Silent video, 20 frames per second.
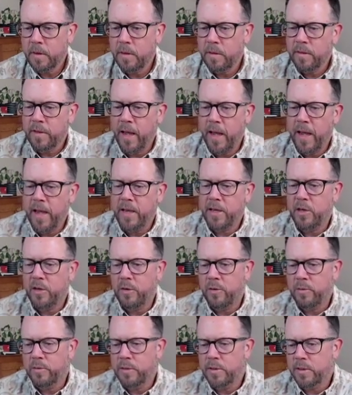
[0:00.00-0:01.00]
Thank
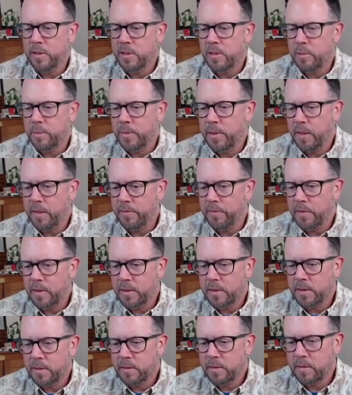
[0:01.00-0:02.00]
you, Digital
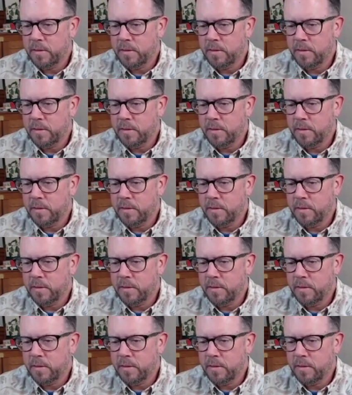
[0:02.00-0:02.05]
Medievalist.